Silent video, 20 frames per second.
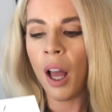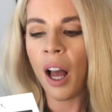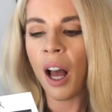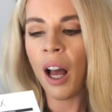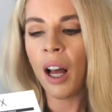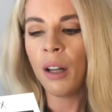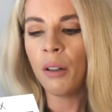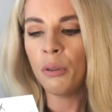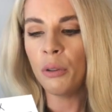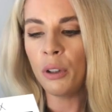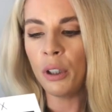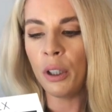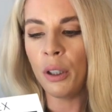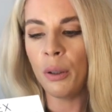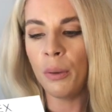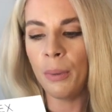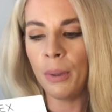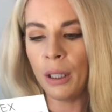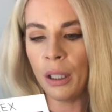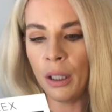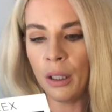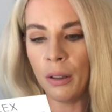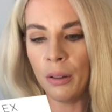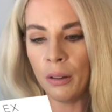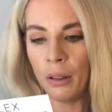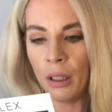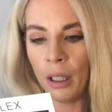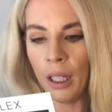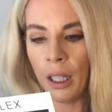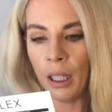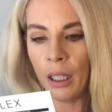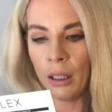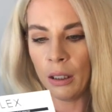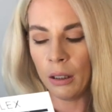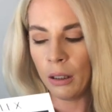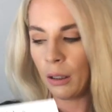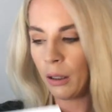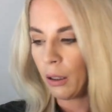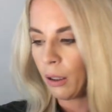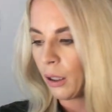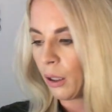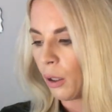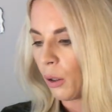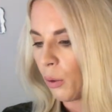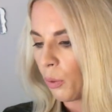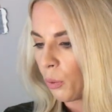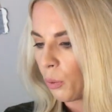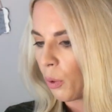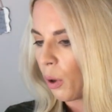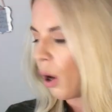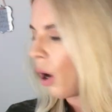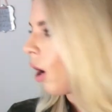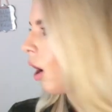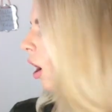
how do we use this? What